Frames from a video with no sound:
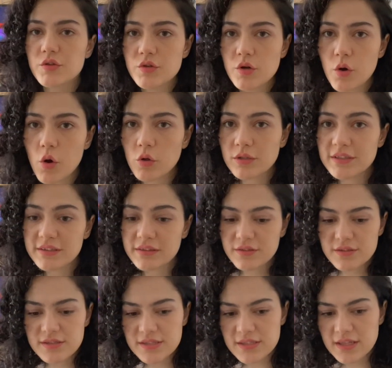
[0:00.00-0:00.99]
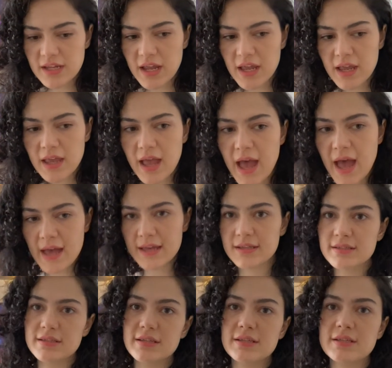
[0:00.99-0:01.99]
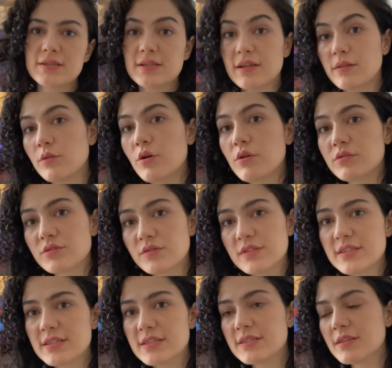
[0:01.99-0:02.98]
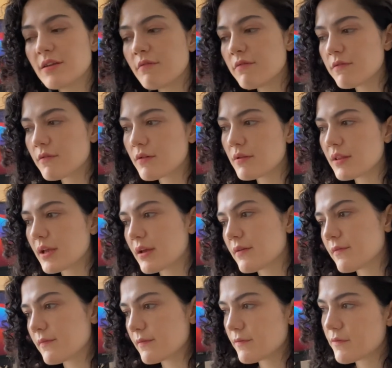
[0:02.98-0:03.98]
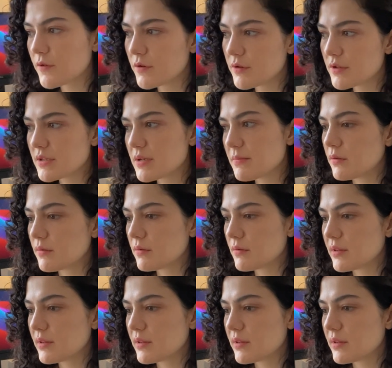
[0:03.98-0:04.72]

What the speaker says: So Holland to Stay has this lottery system for the